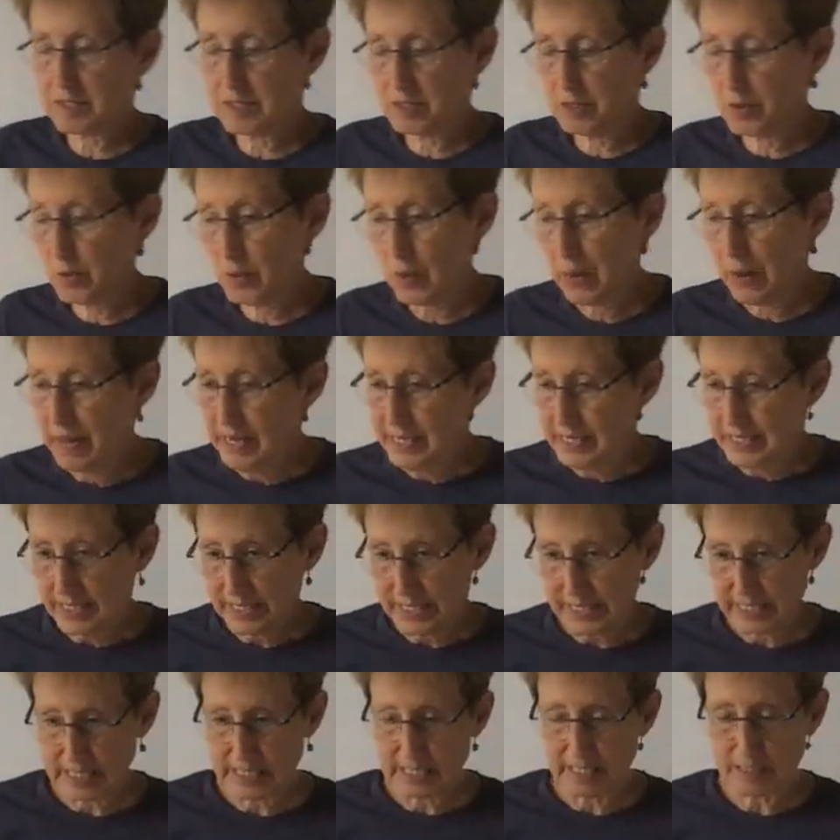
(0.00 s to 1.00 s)
So
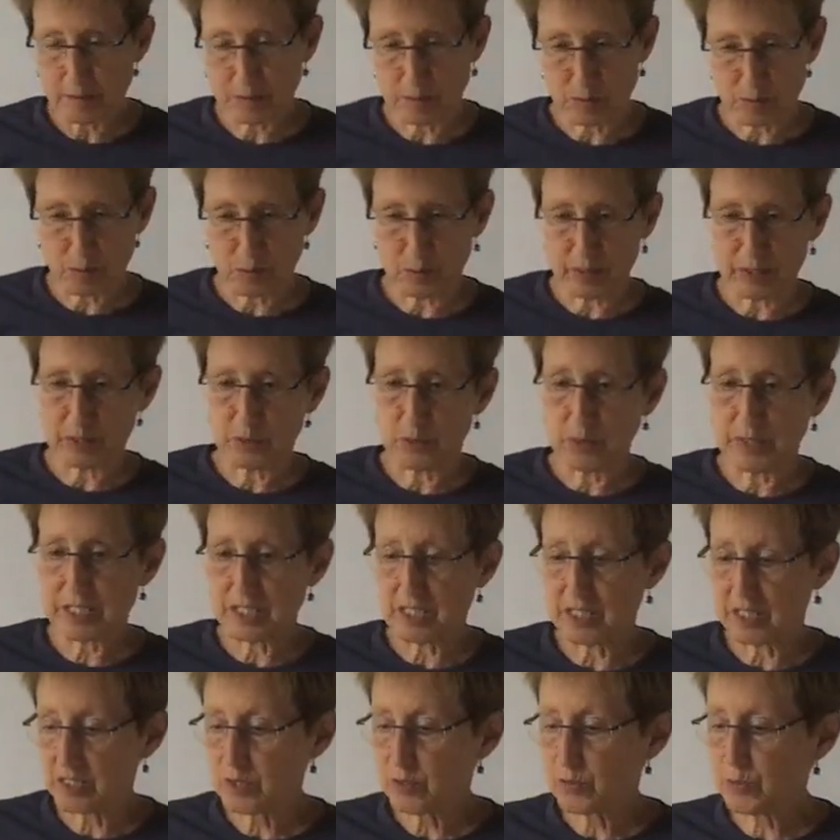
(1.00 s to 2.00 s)
systems with 3
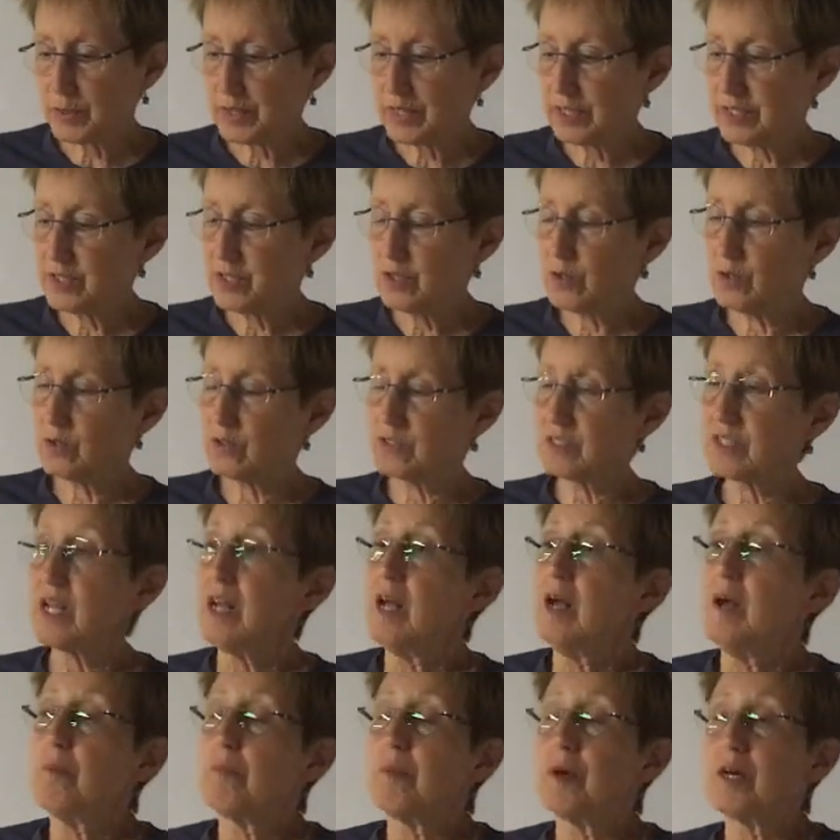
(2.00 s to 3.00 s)
equations, 3 unknowns,
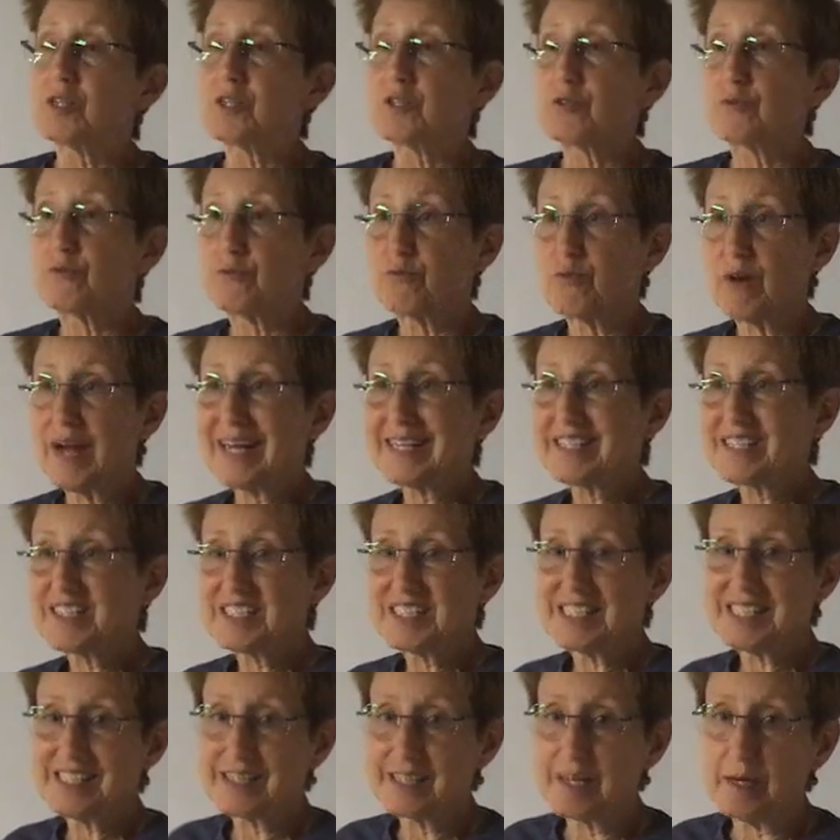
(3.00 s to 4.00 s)
partial
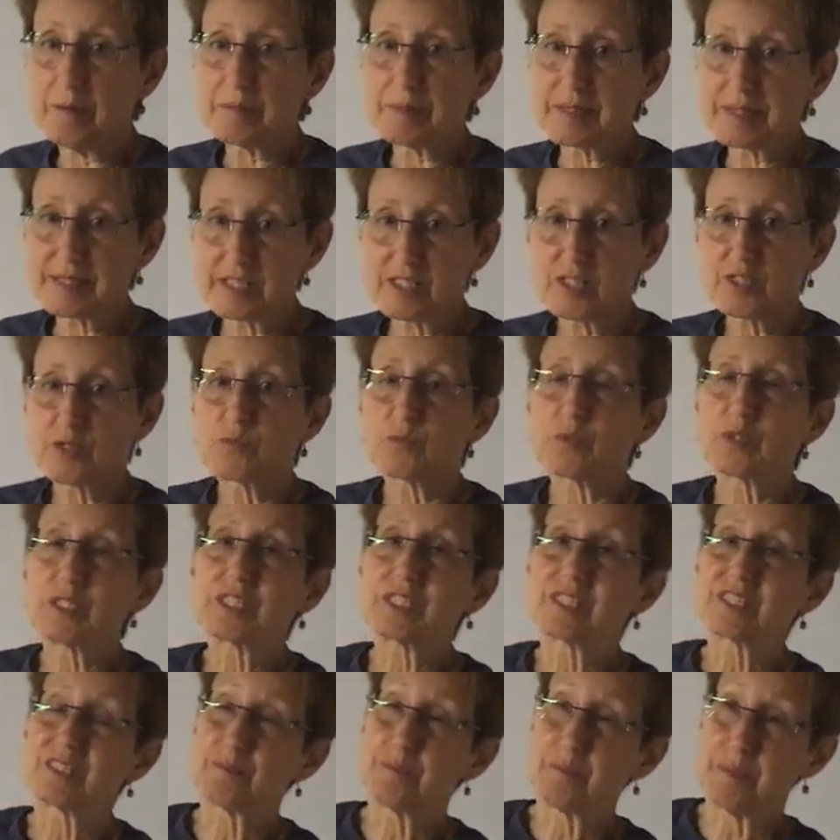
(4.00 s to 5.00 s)
fraction decomposition,
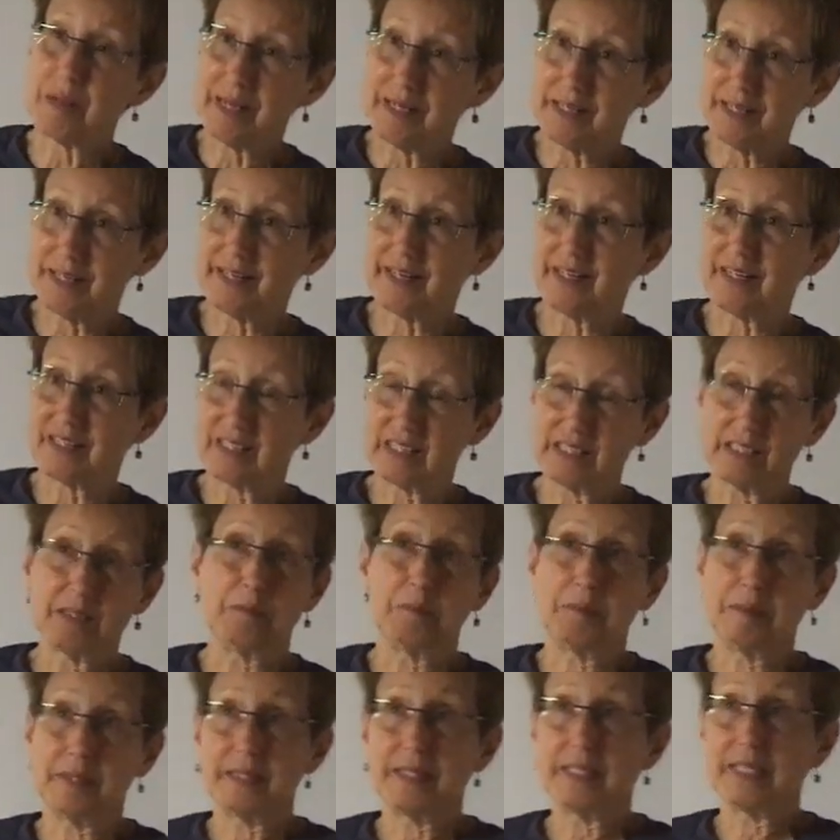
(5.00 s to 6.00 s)
which depended a little
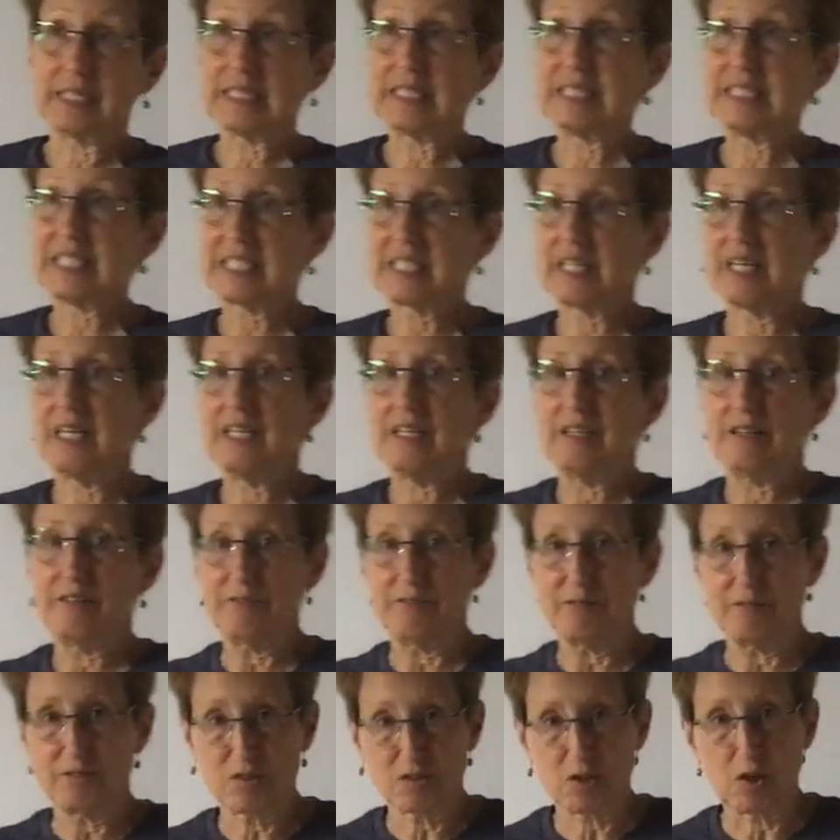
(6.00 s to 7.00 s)
bit at least
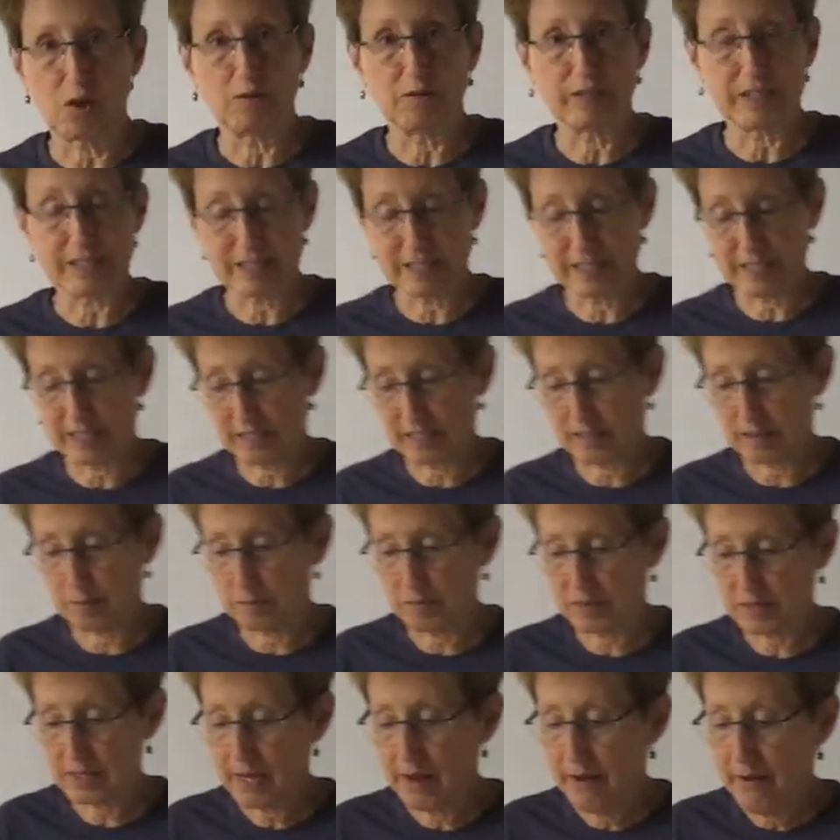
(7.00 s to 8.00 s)
on solving
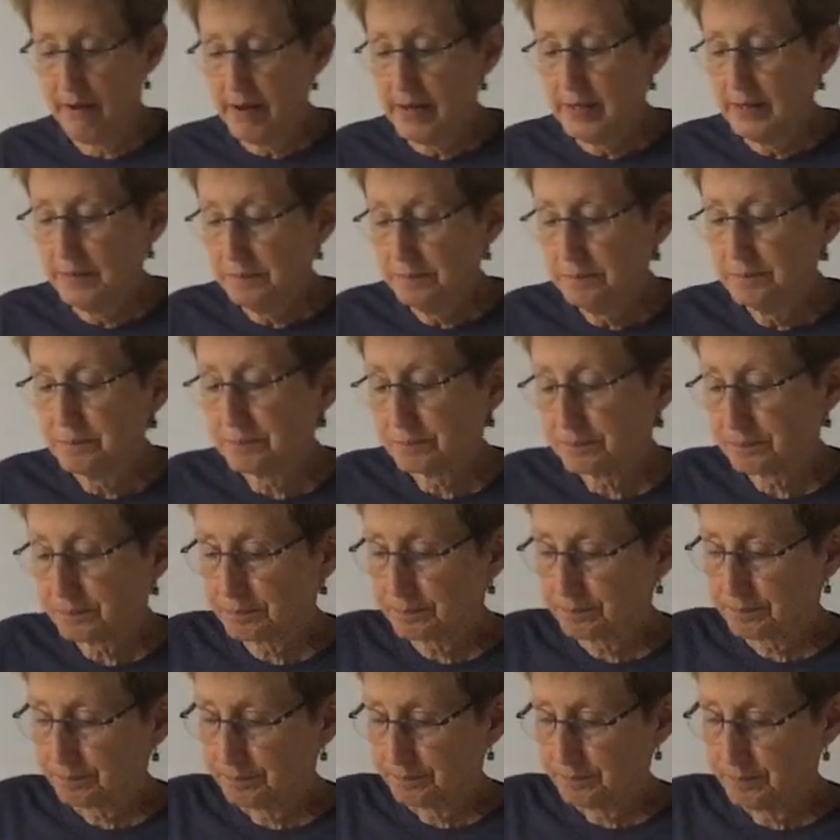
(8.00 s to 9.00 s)
systems.
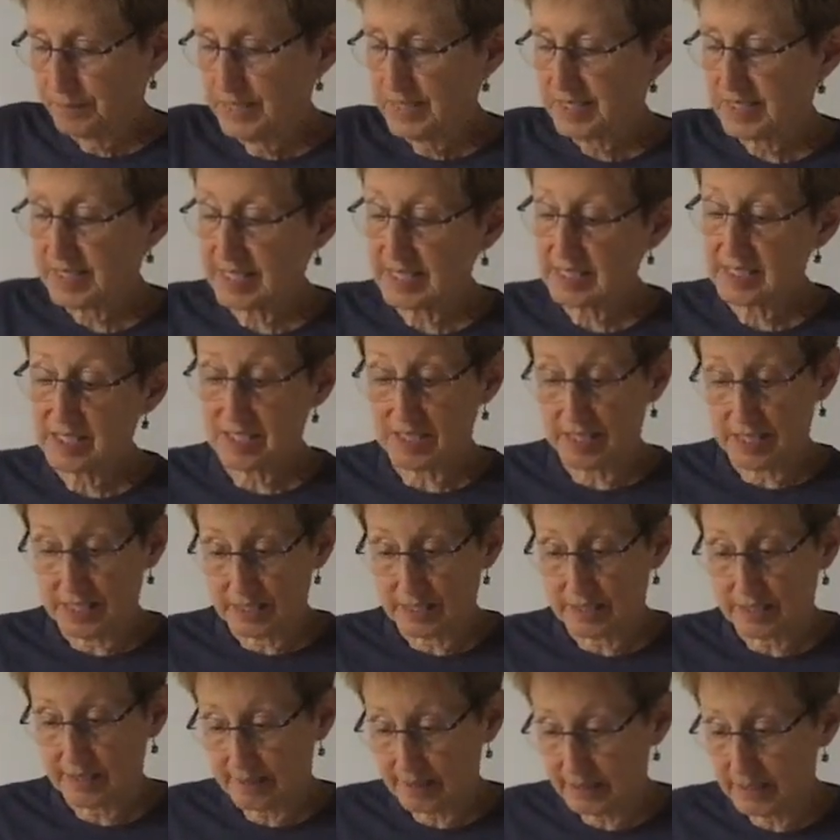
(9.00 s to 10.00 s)
Section
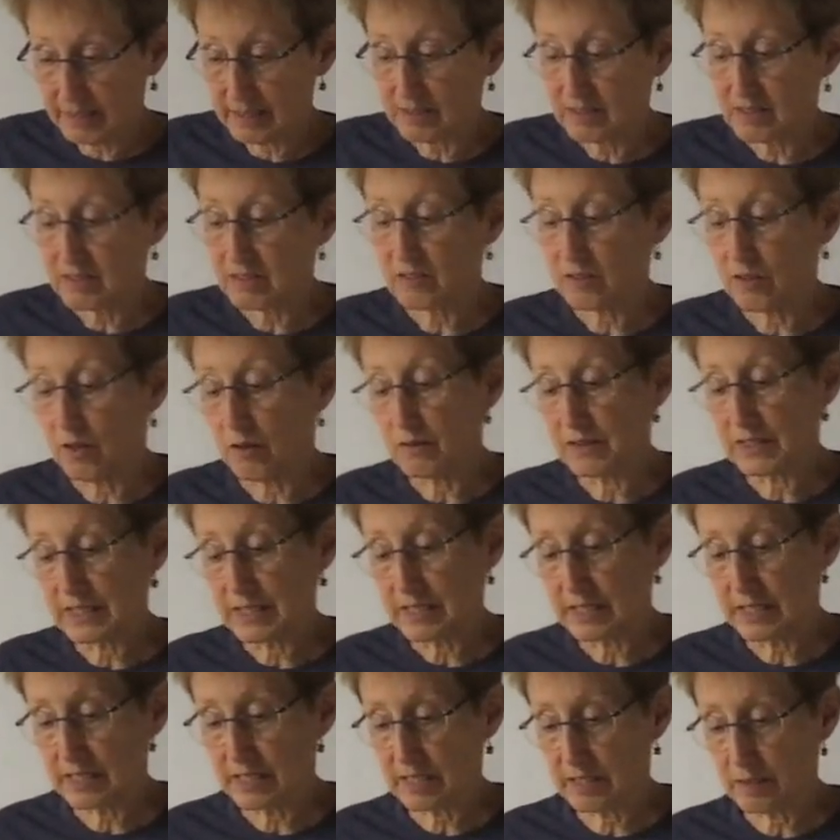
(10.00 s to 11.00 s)
8.6 is solving
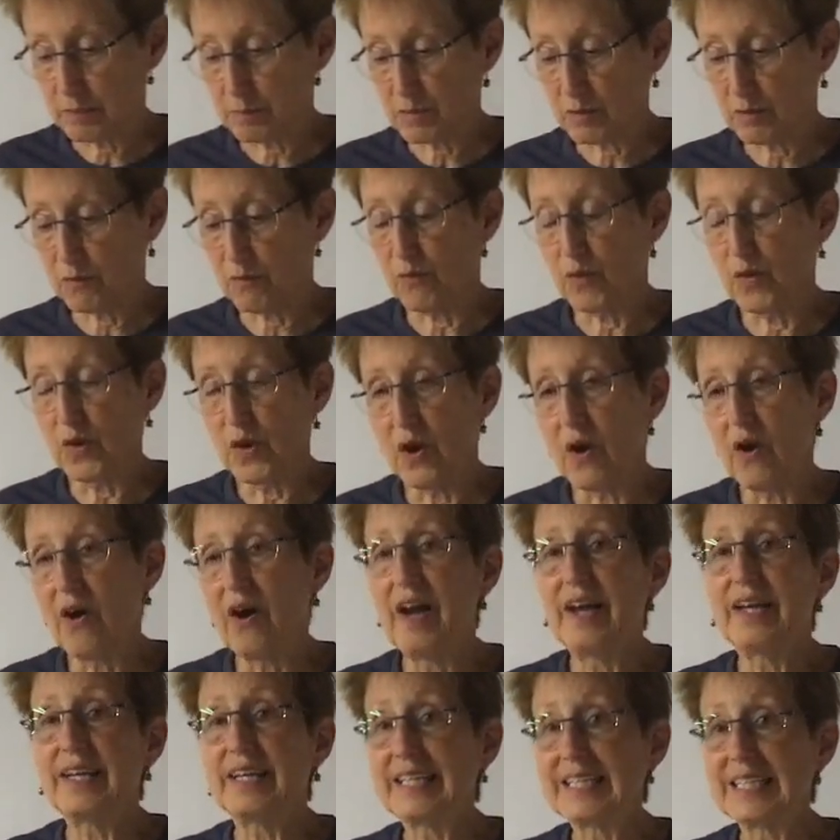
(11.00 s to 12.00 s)
systems of
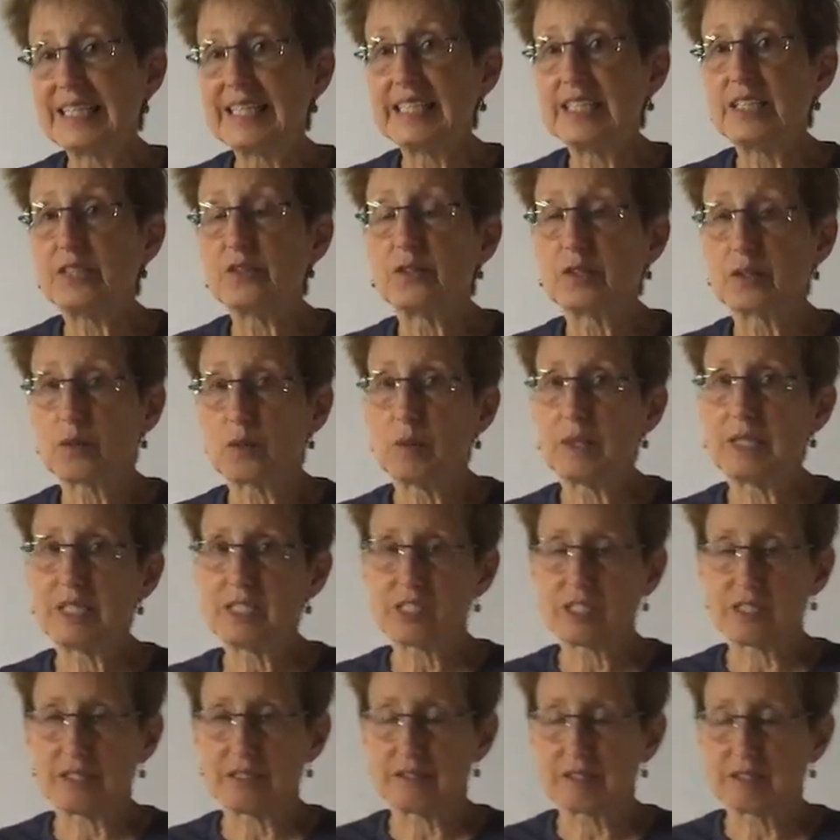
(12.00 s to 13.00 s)
nonlinear
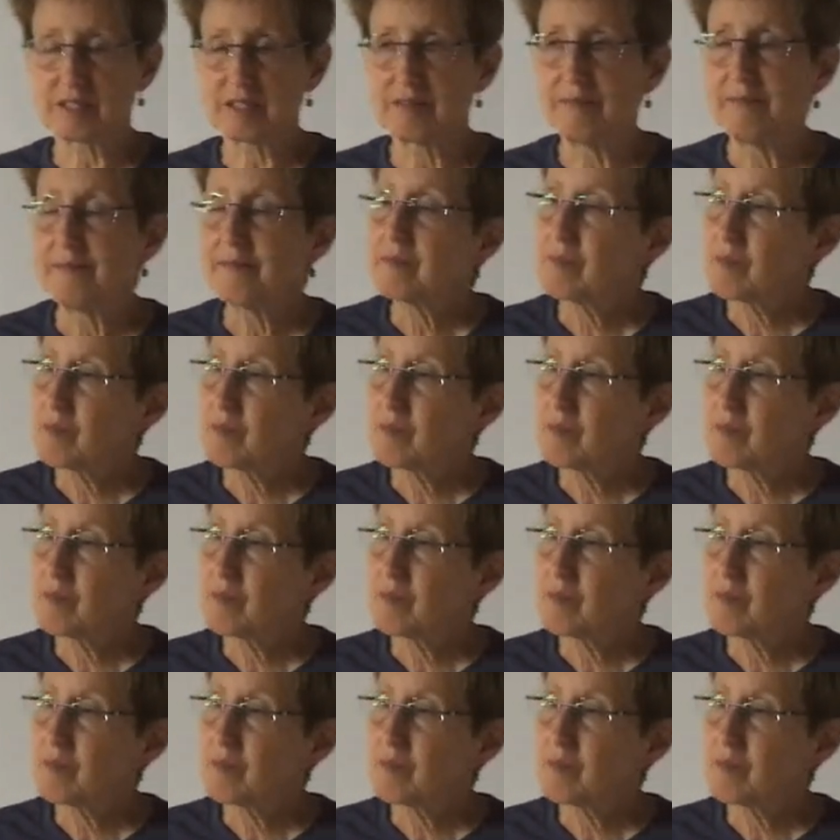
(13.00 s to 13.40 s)
equations.